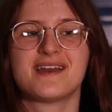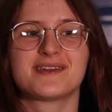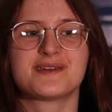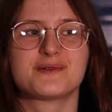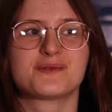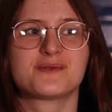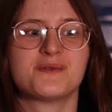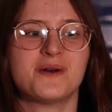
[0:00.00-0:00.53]

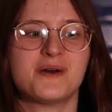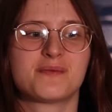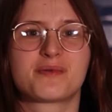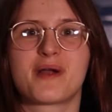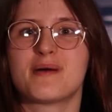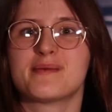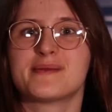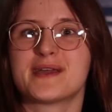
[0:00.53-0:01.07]
You
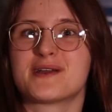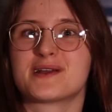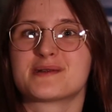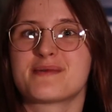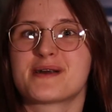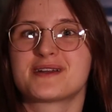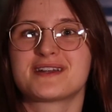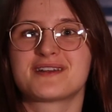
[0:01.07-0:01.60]
probably heard
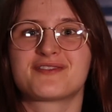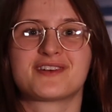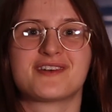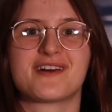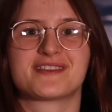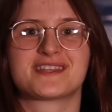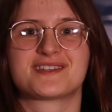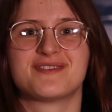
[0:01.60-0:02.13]
about it if you're
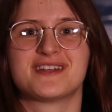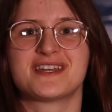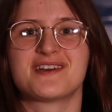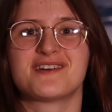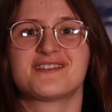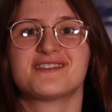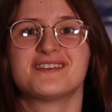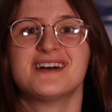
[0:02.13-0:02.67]
on this
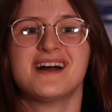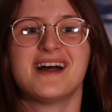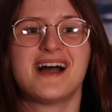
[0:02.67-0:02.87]
video.